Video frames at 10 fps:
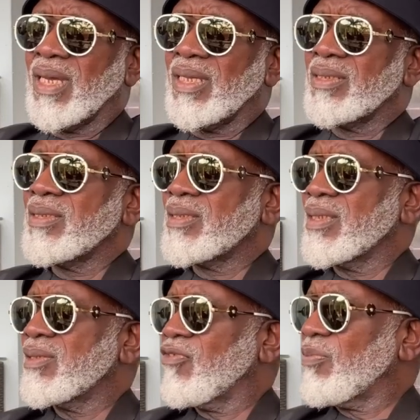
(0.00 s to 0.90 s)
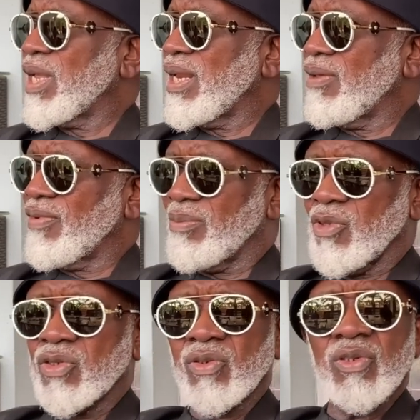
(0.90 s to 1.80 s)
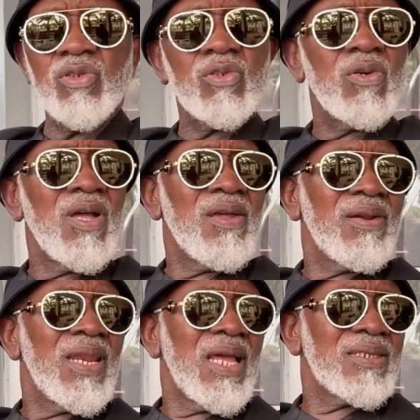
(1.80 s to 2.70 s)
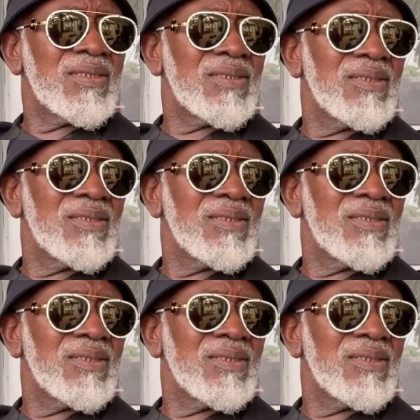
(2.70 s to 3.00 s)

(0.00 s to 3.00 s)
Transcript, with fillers: at this stage of my life, I'm just going to go and relax